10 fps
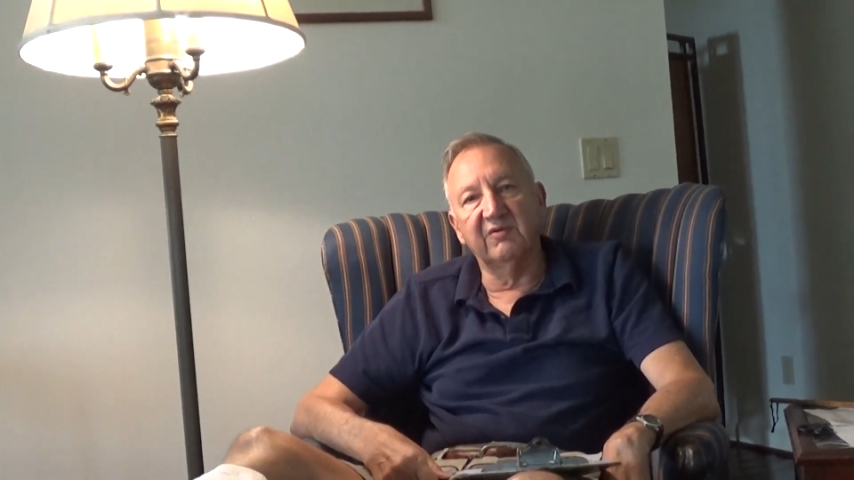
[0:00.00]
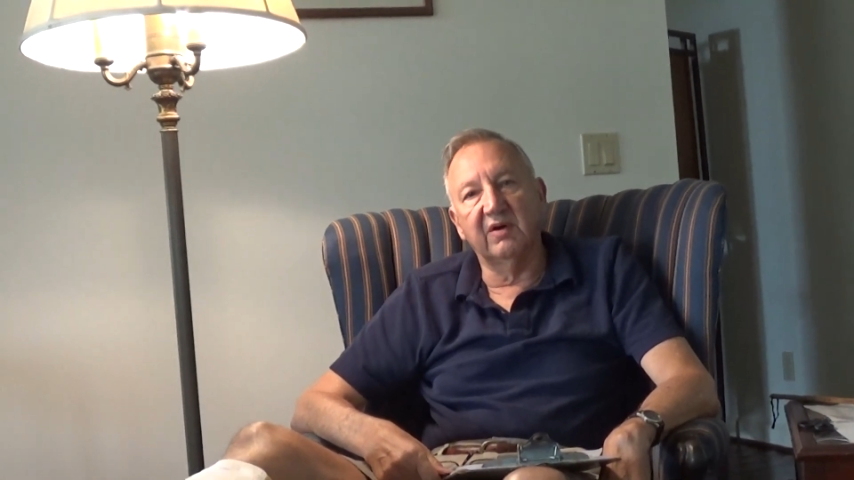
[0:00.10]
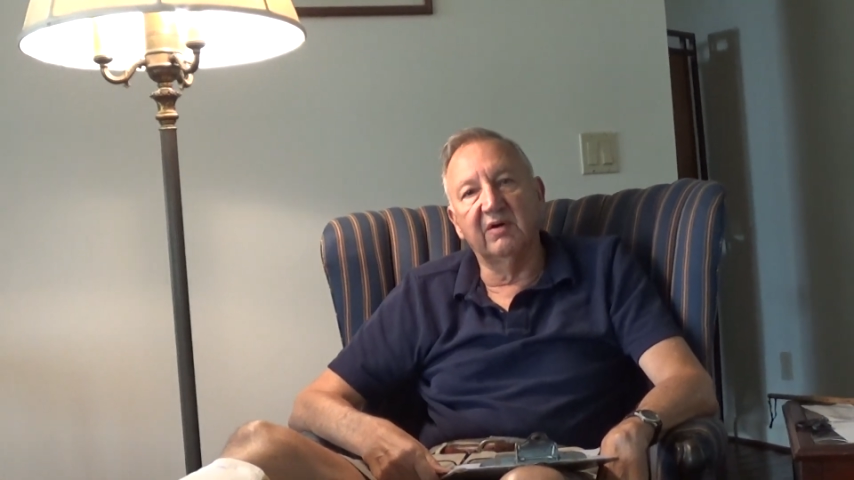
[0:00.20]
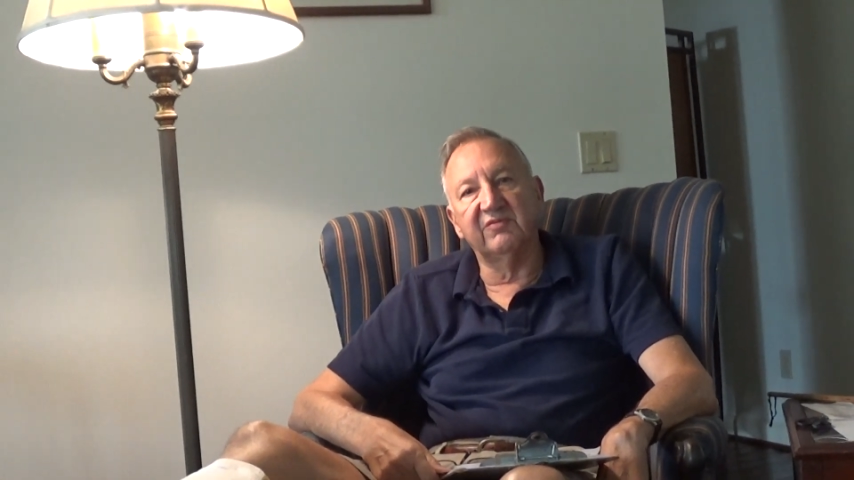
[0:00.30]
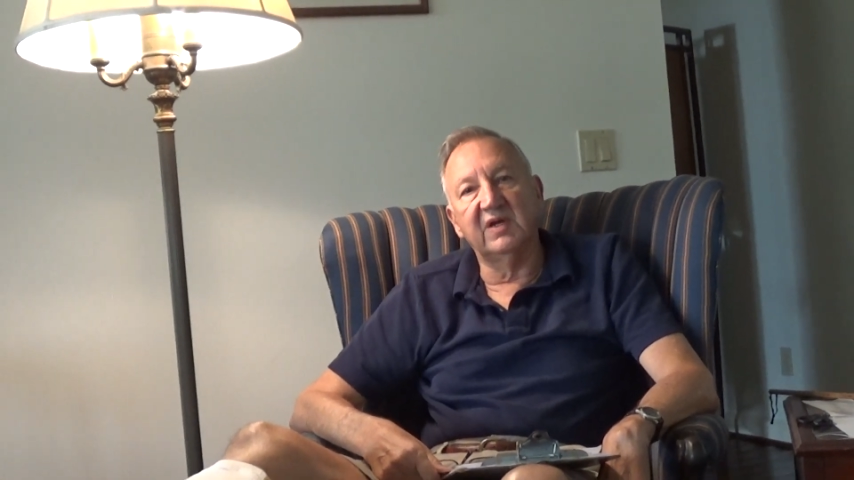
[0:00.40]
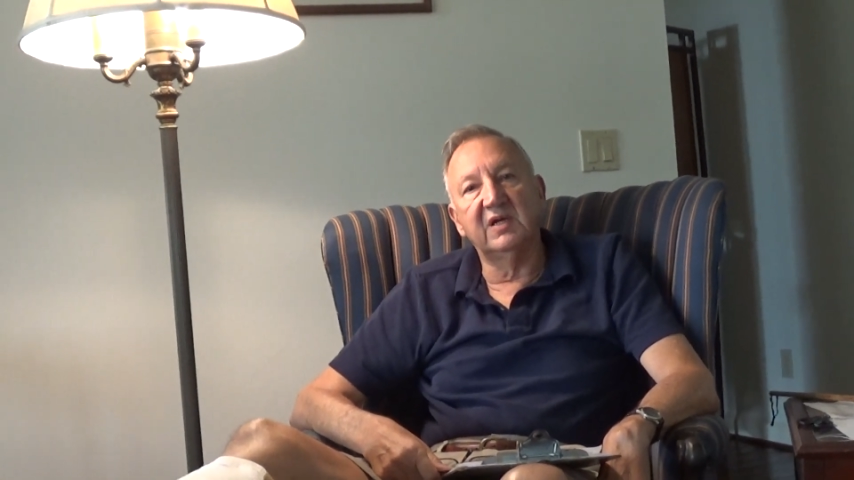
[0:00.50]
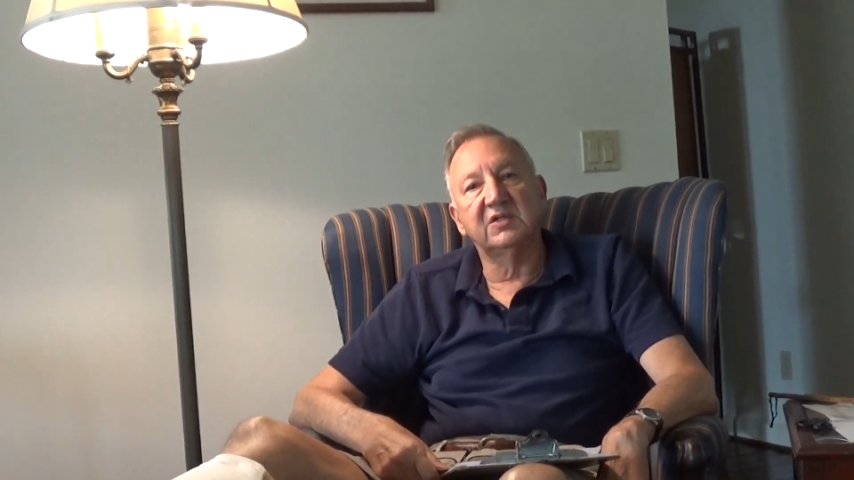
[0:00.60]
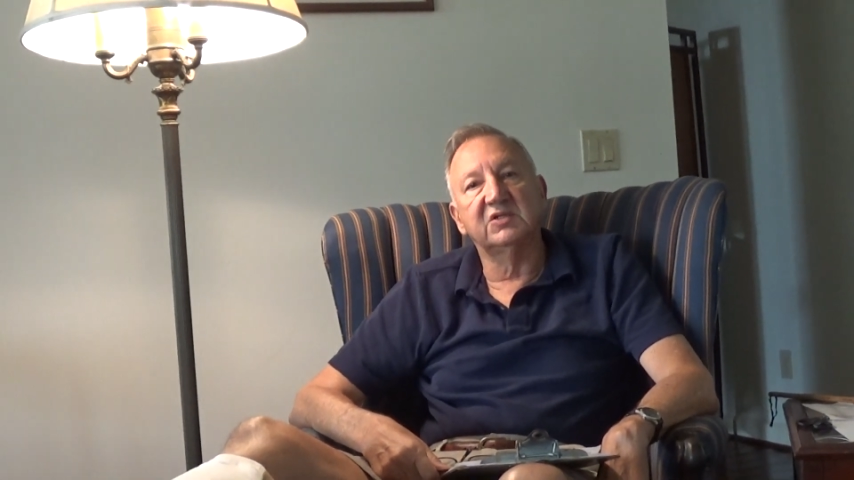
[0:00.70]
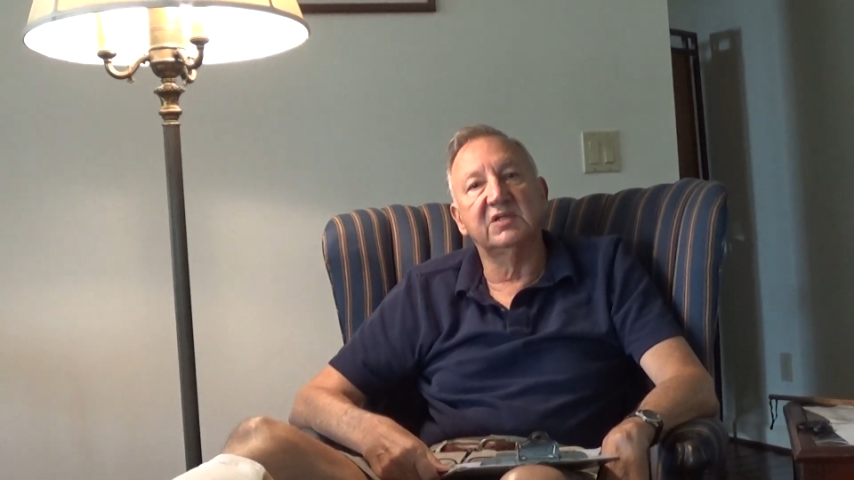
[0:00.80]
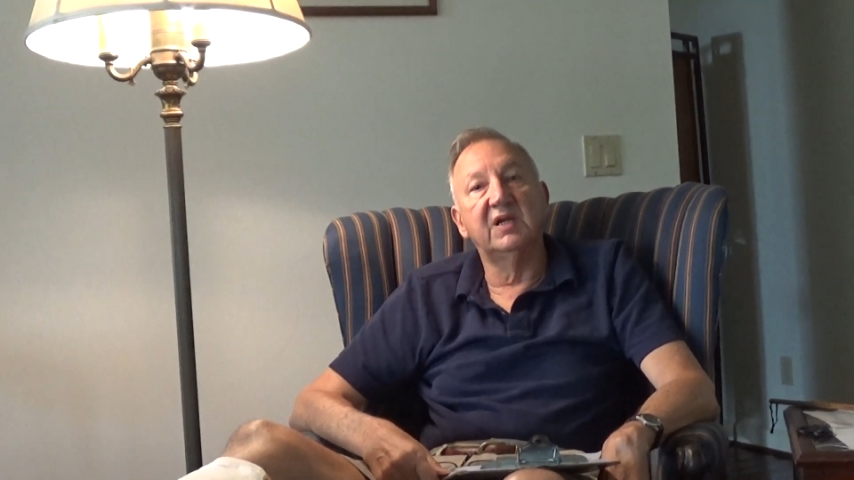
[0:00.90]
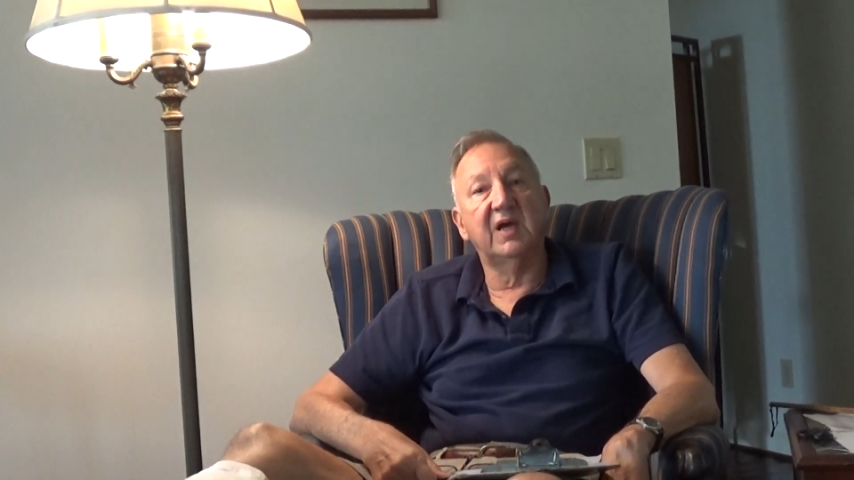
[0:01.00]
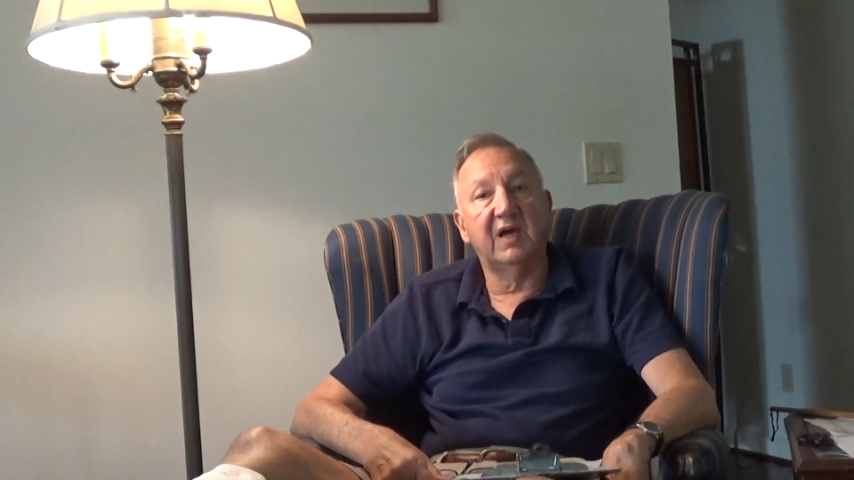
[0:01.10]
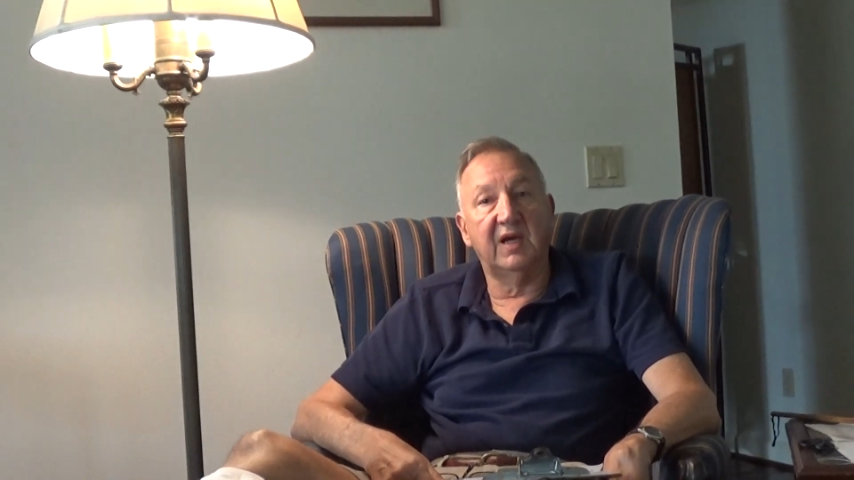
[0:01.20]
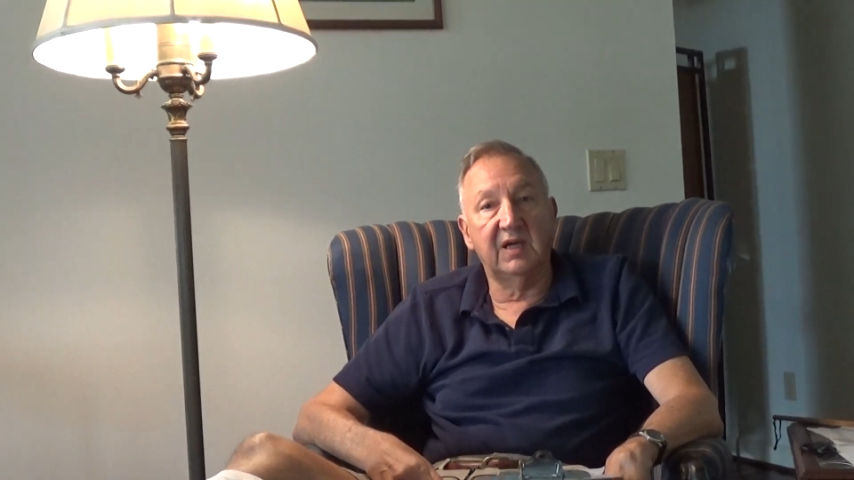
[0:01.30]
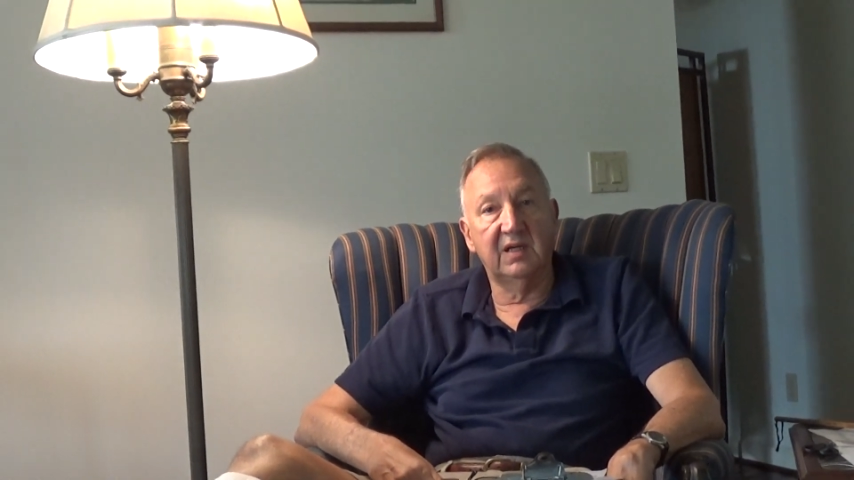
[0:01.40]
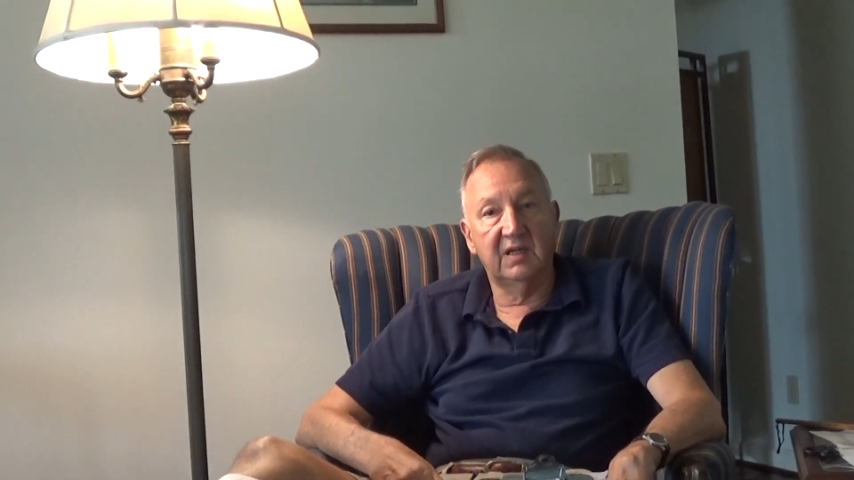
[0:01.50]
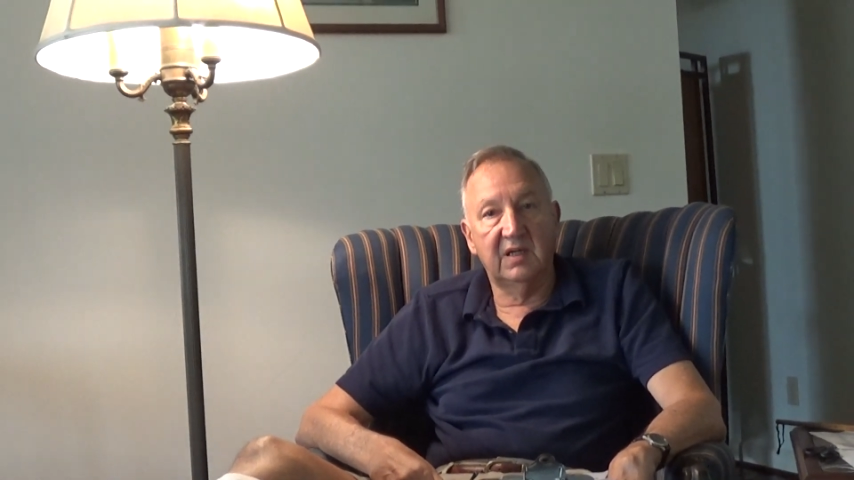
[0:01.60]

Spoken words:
of each day.